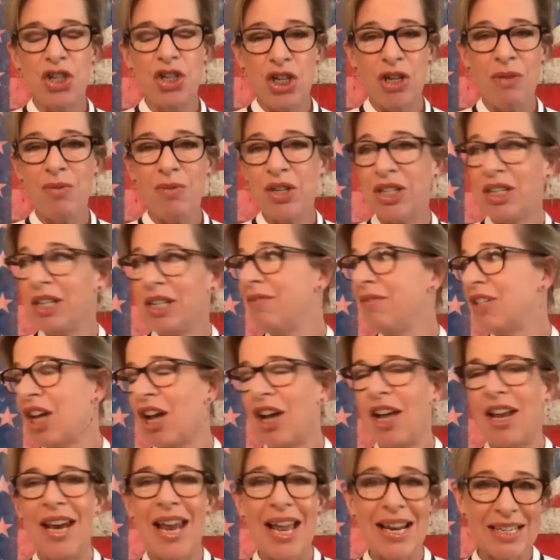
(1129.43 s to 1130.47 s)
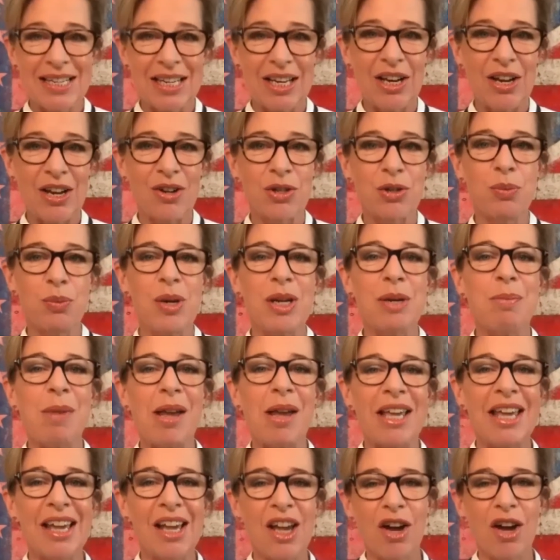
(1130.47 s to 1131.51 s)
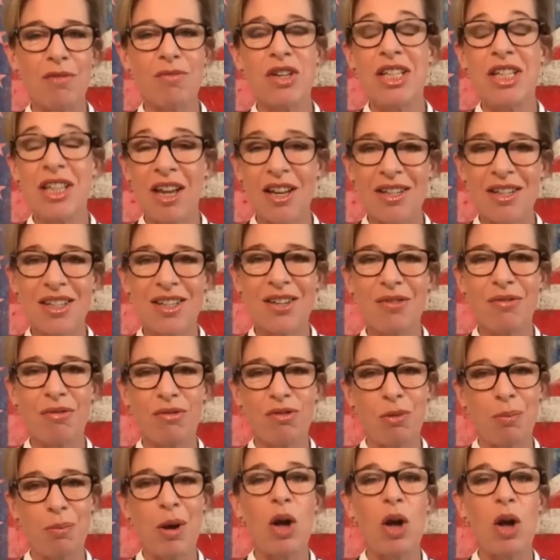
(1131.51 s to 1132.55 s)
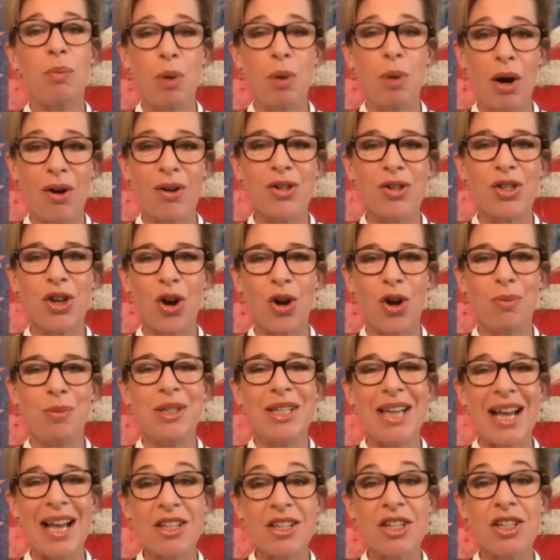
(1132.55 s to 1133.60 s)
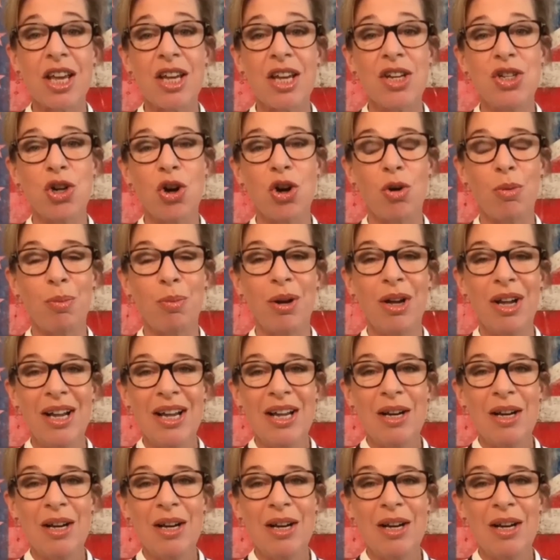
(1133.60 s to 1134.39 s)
she received her letter last week making her redundant from her part-time Saturday job